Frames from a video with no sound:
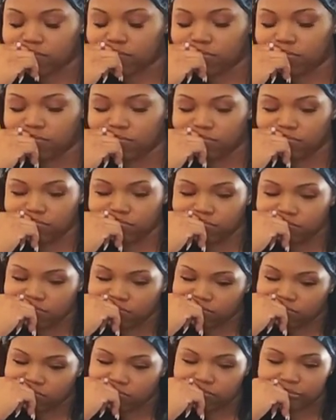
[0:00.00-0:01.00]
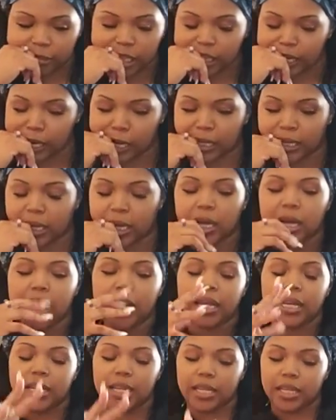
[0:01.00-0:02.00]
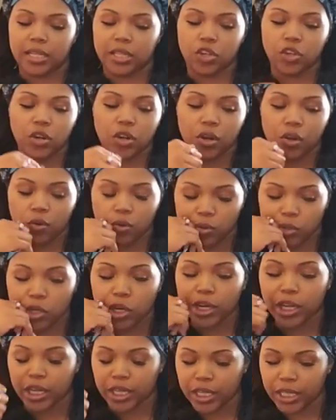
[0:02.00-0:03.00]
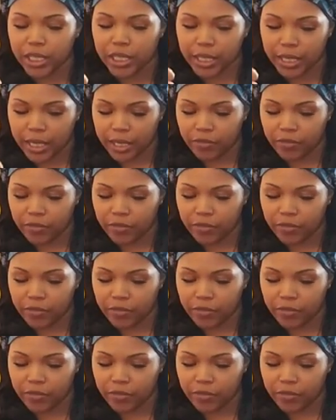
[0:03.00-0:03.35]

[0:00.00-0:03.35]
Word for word: Mm-hmm. They're not good. They, you know, you're good.